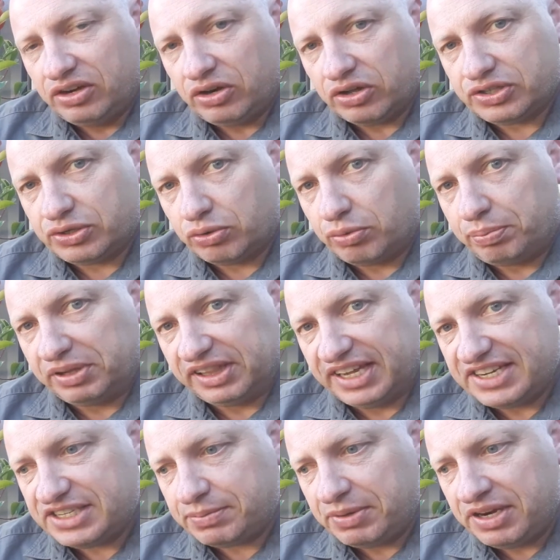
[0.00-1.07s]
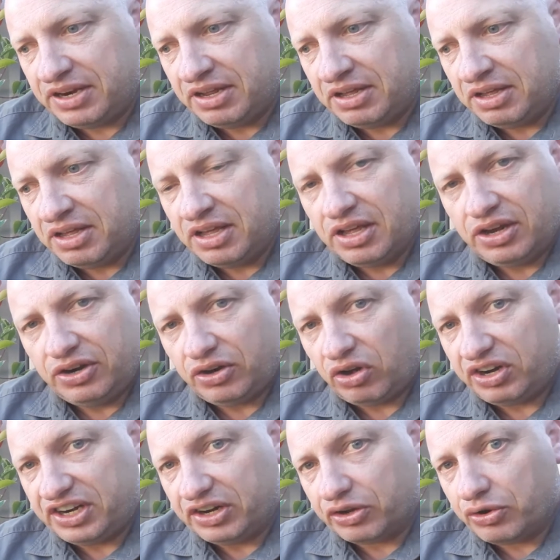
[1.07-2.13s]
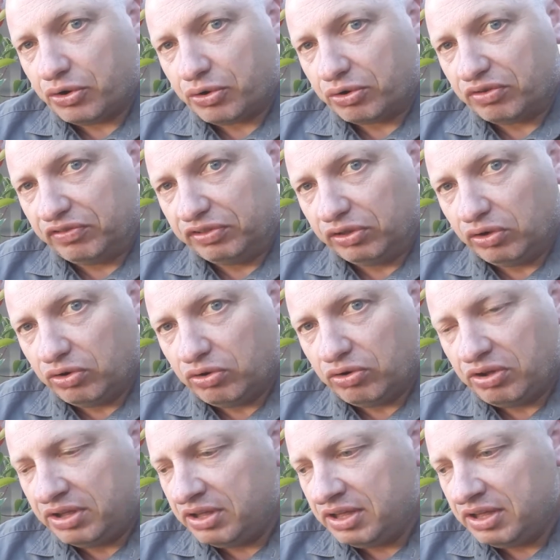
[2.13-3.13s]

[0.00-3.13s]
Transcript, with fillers: not to a policeman, not in a court of law,